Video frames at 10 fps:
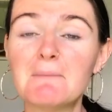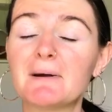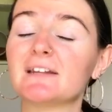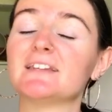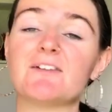
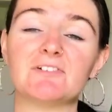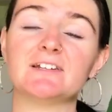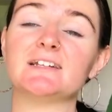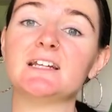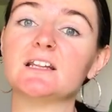but it
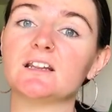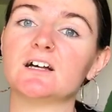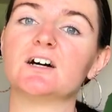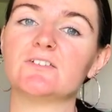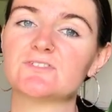definitely
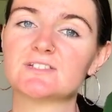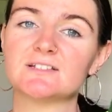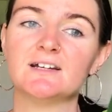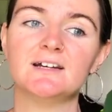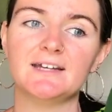loves
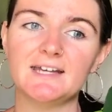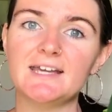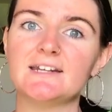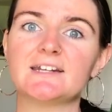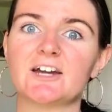
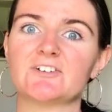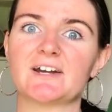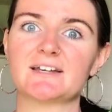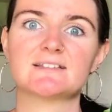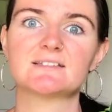
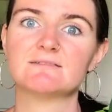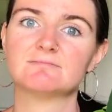indirect,